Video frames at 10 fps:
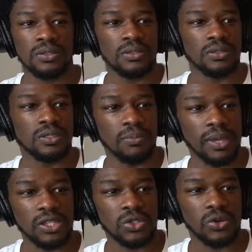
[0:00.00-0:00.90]
to make
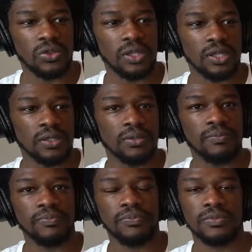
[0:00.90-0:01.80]
sure the
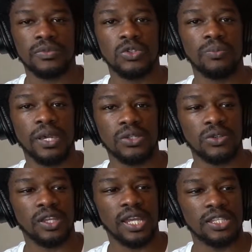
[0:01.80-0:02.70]

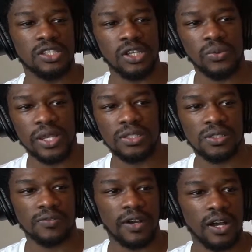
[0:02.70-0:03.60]
next generation
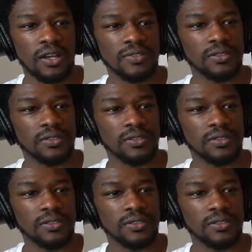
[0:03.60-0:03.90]
survives.